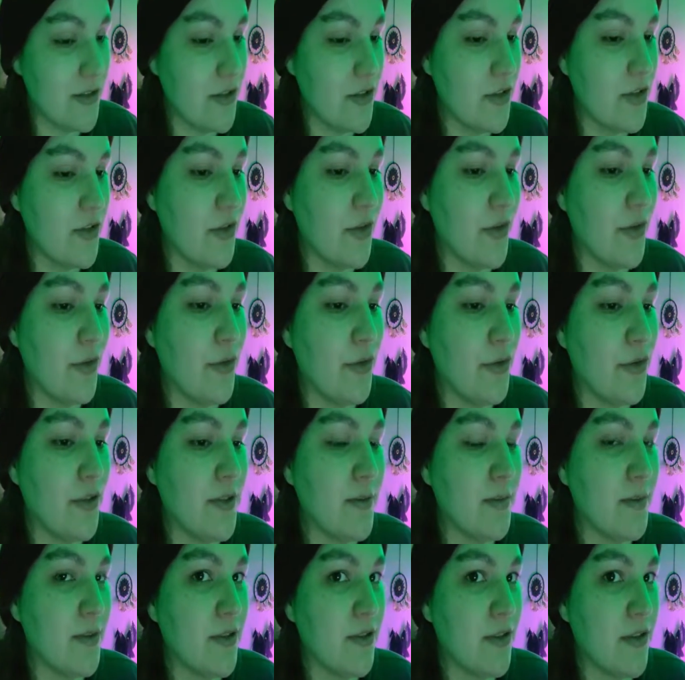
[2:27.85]
So
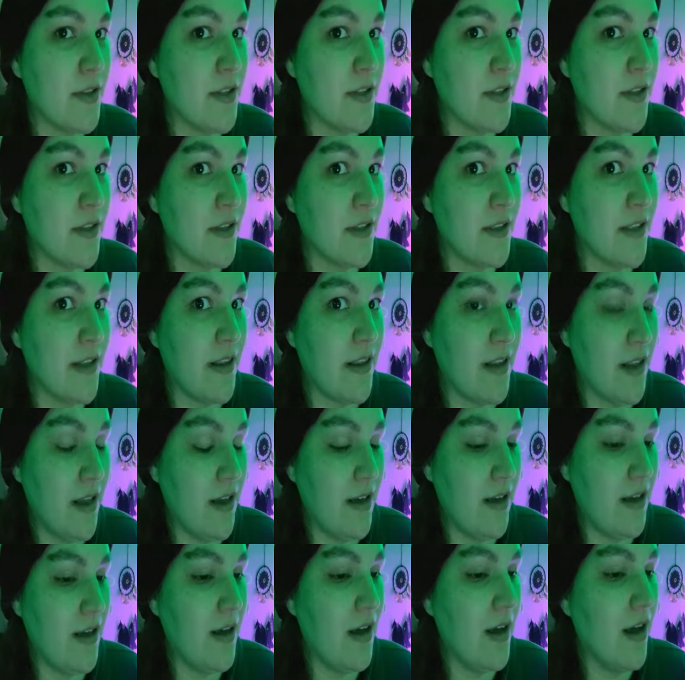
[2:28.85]
Christmas trees aren't a
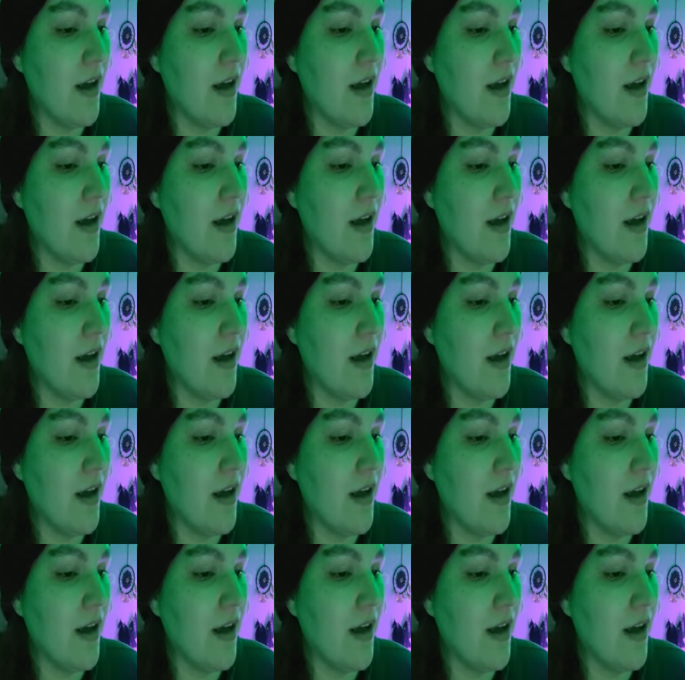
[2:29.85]
thing.